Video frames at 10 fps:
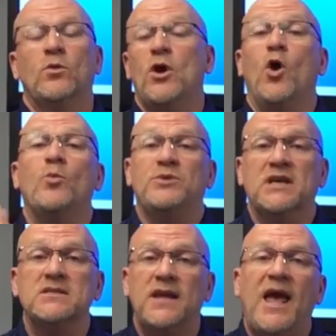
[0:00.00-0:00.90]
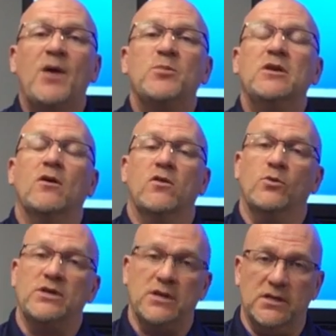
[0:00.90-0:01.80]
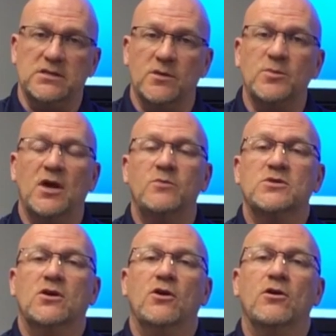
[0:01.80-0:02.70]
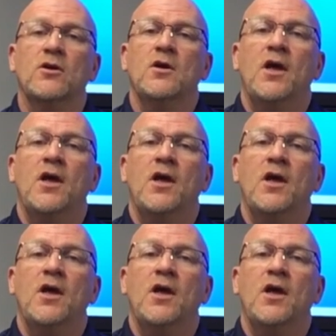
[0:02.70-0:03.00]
we hope doesn't happen, although it does sometimes occur,